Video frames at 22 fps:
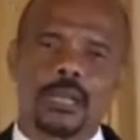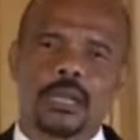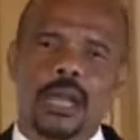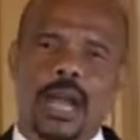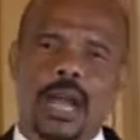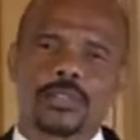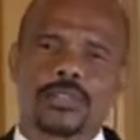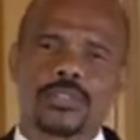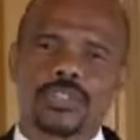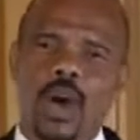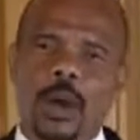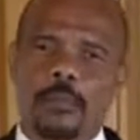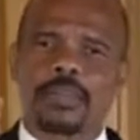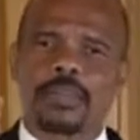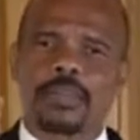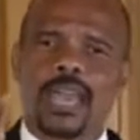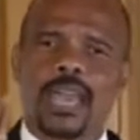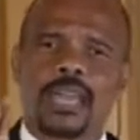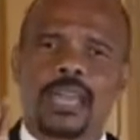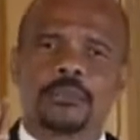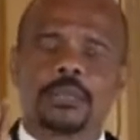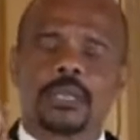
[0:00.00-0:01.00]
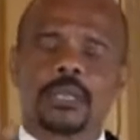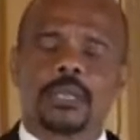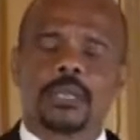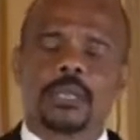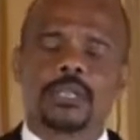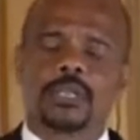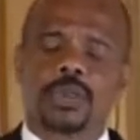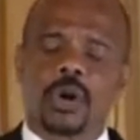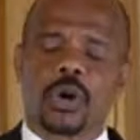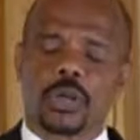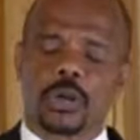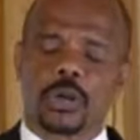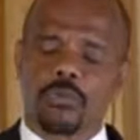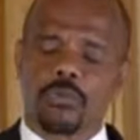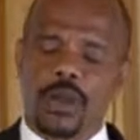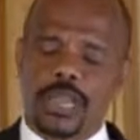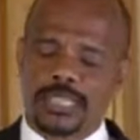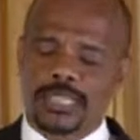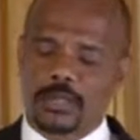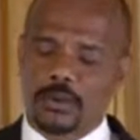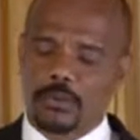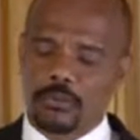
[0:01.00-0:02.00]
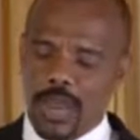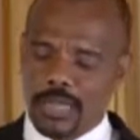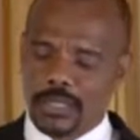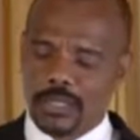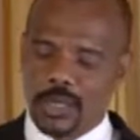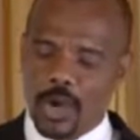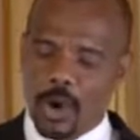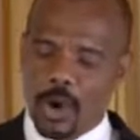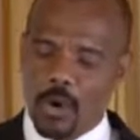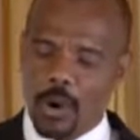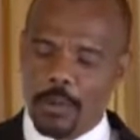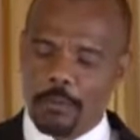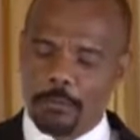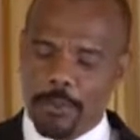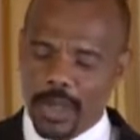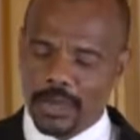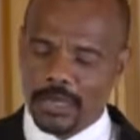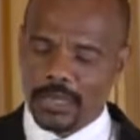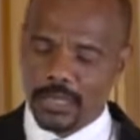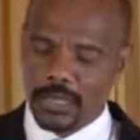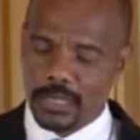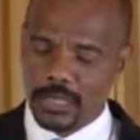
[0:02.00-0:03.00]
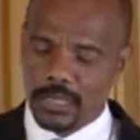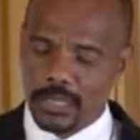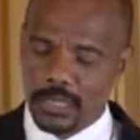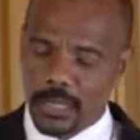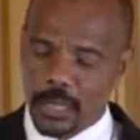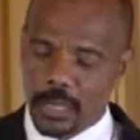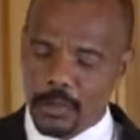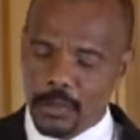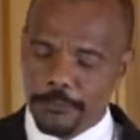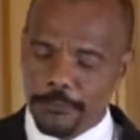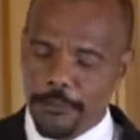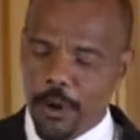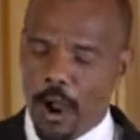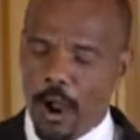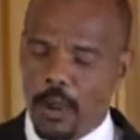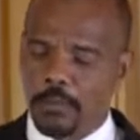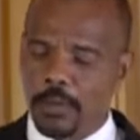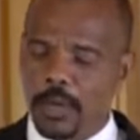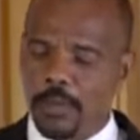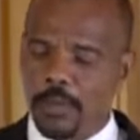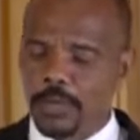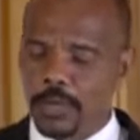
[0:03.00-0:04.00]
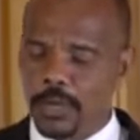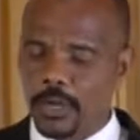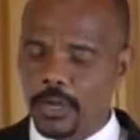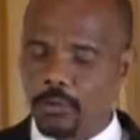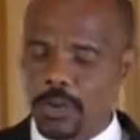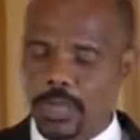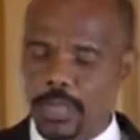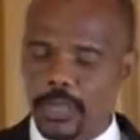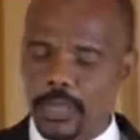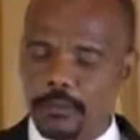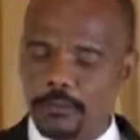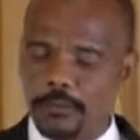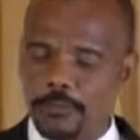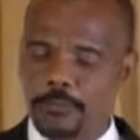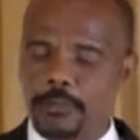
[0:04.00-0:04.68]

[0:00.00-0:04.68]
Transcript: And someday He's going to resurrect our bodies from the grave.